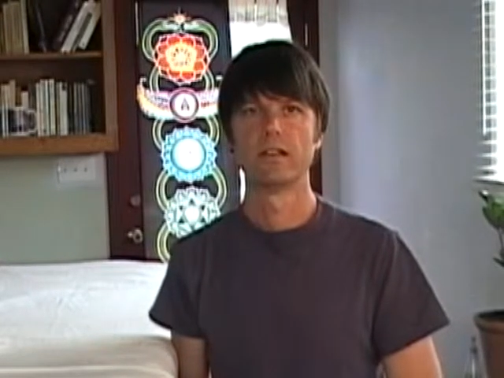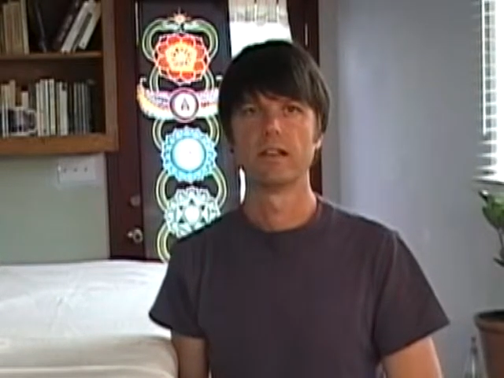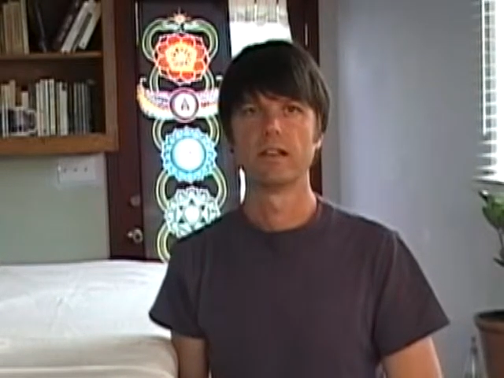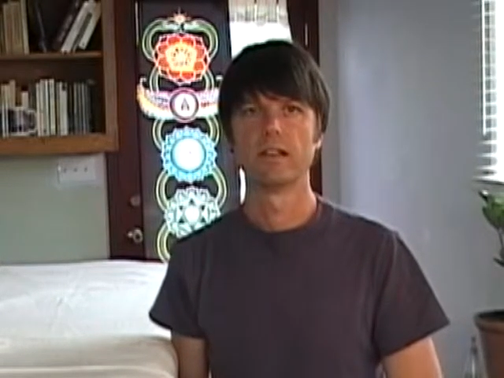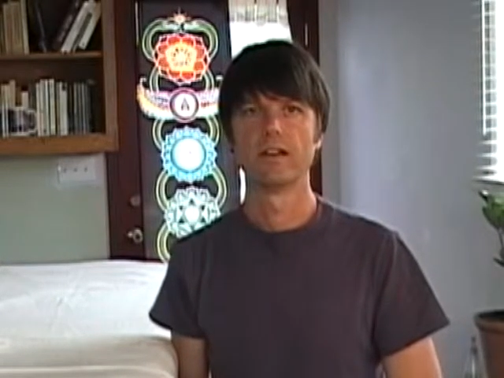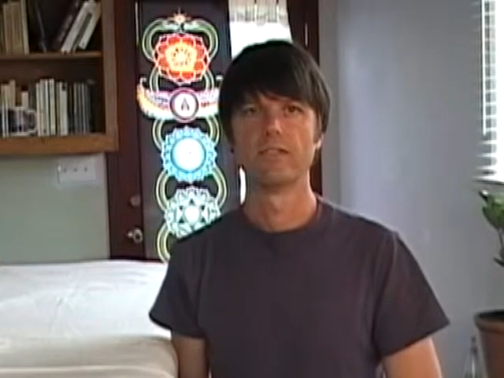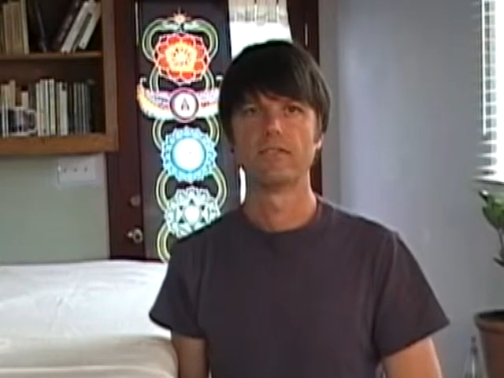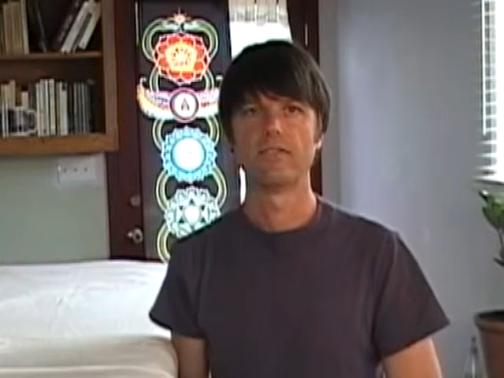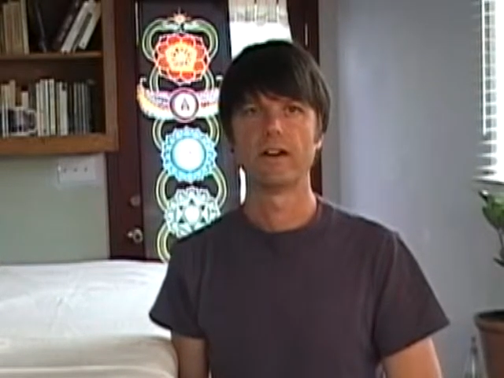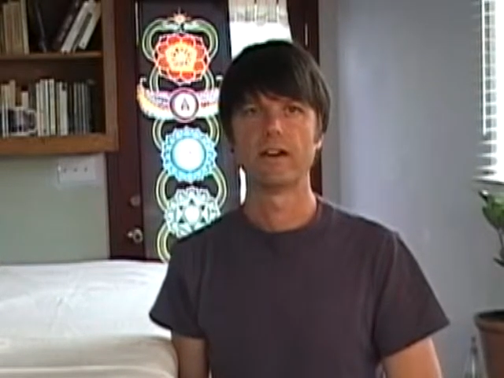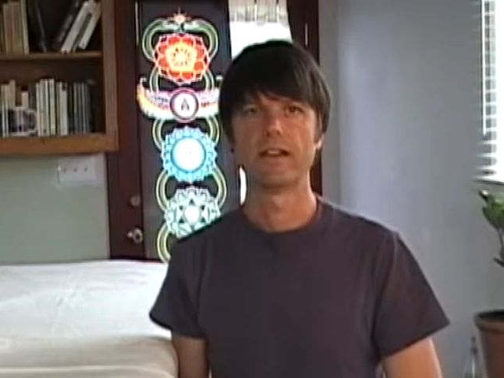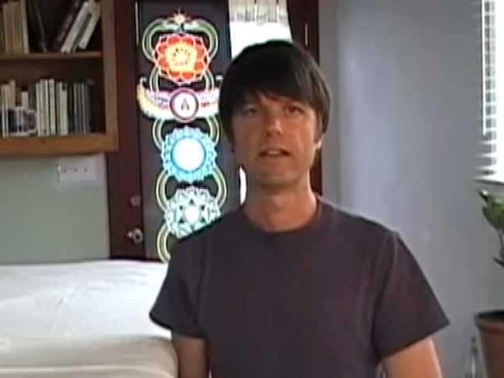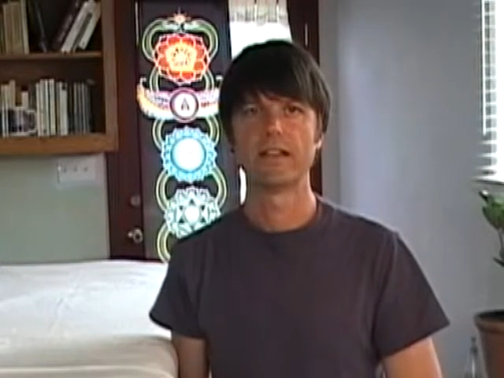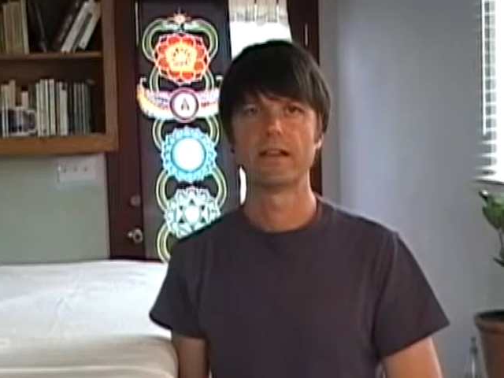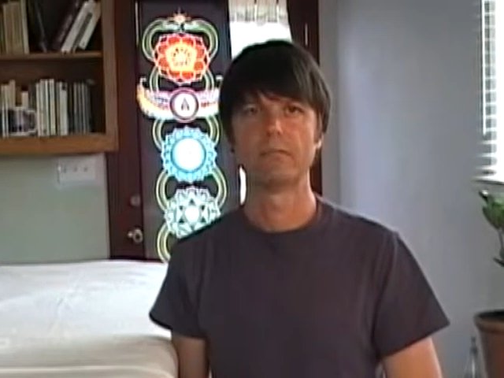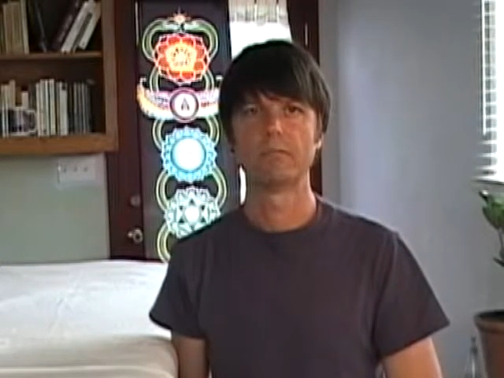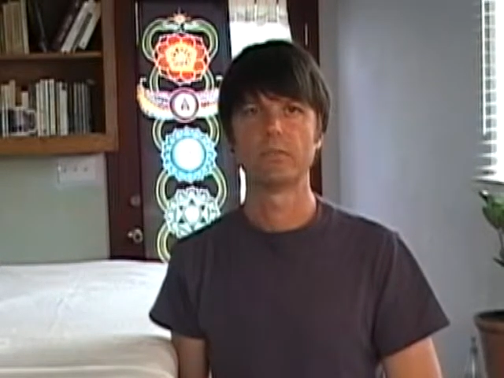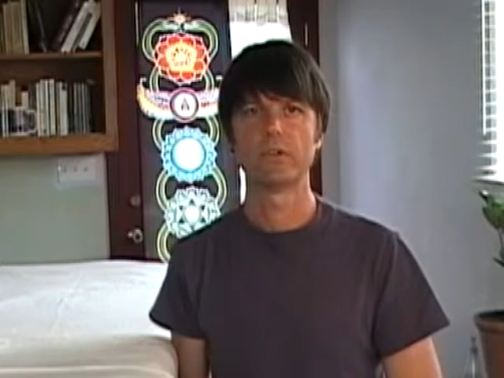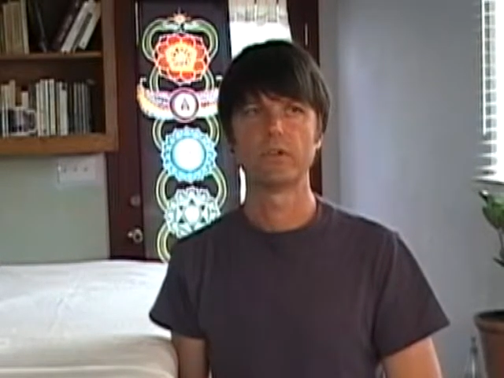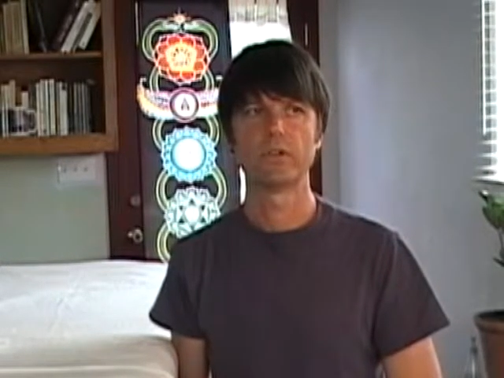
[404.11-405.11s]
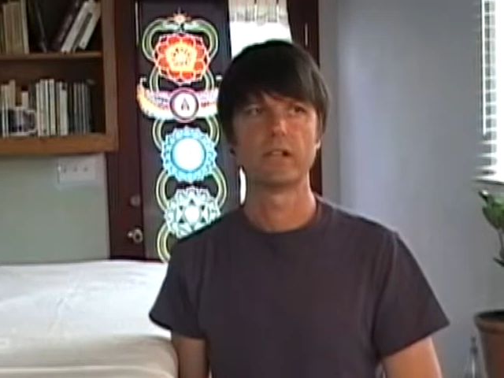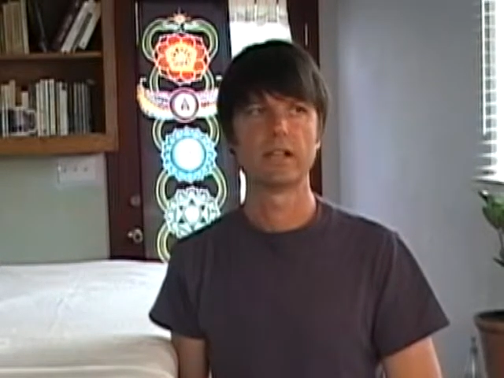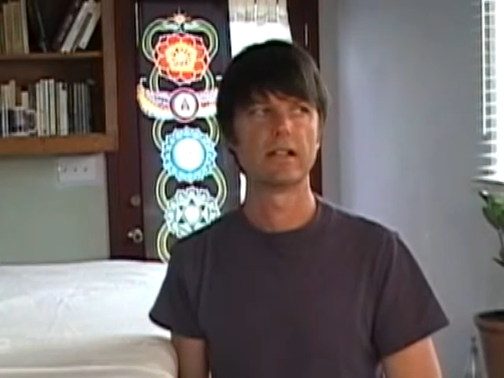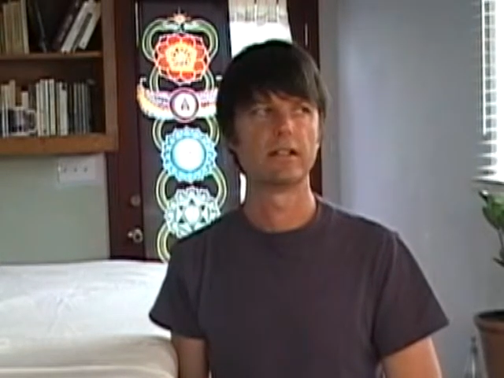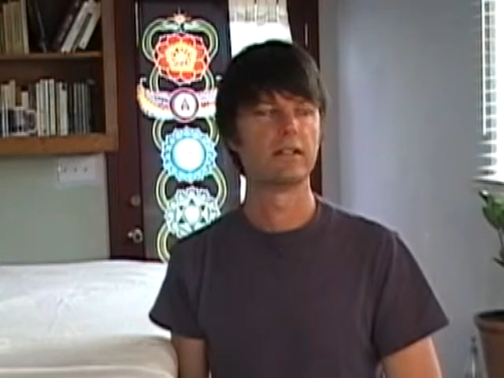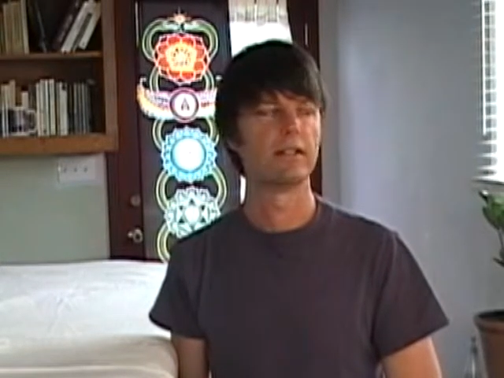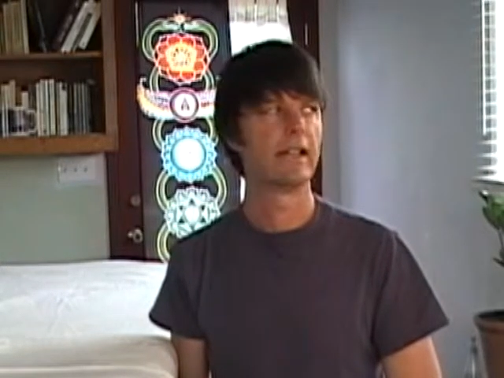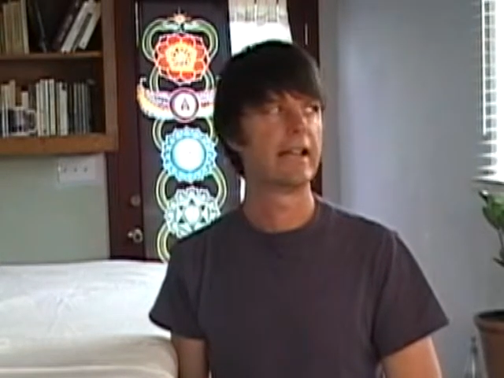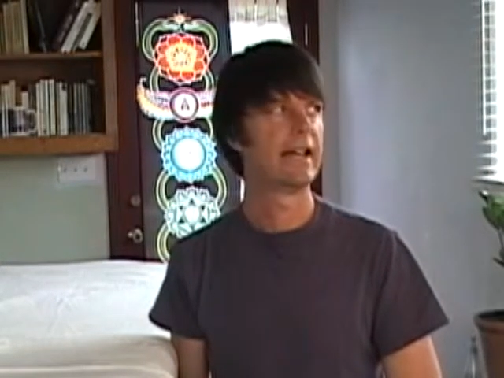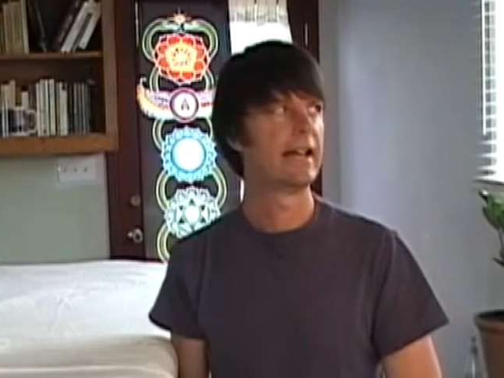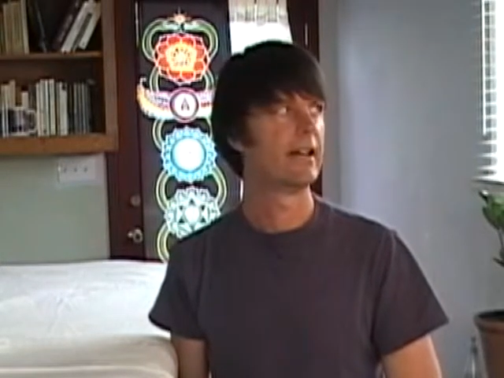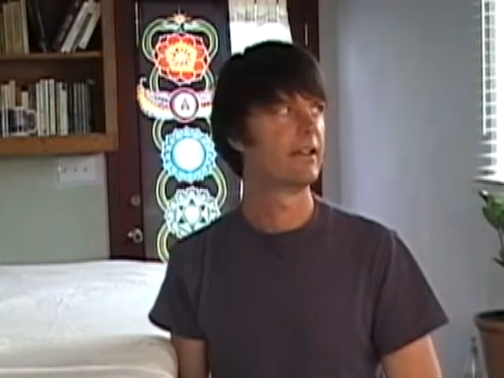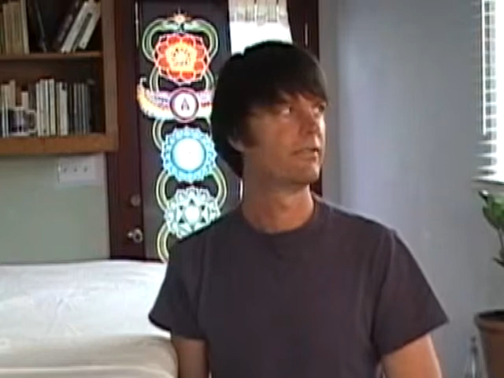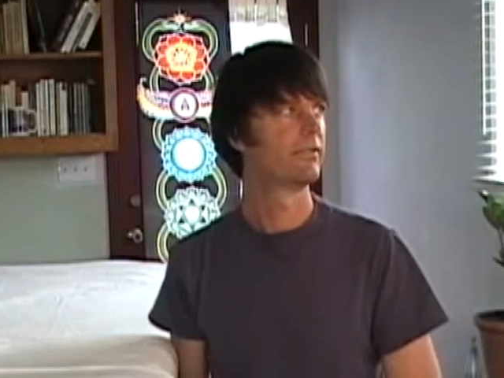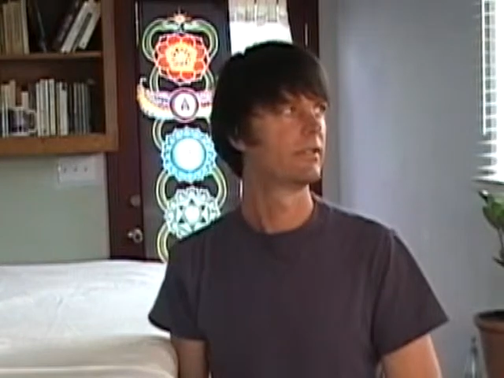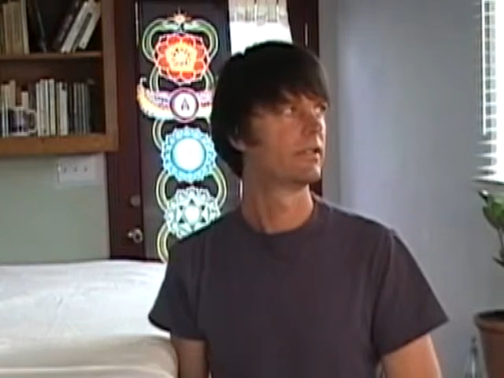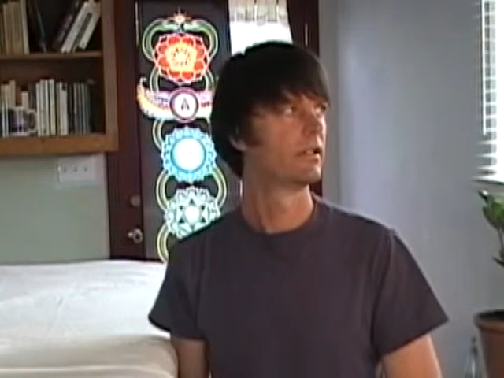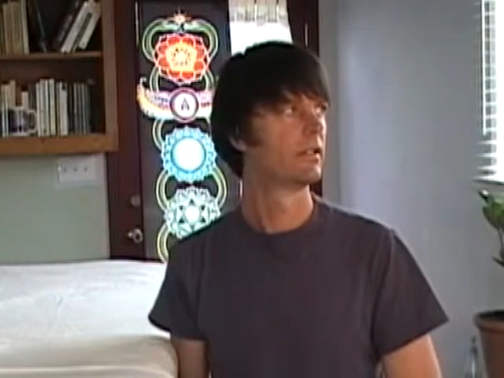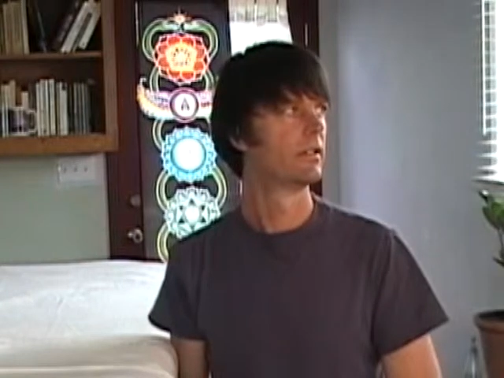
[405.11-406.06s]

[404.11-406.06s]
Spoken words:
If I am looking left,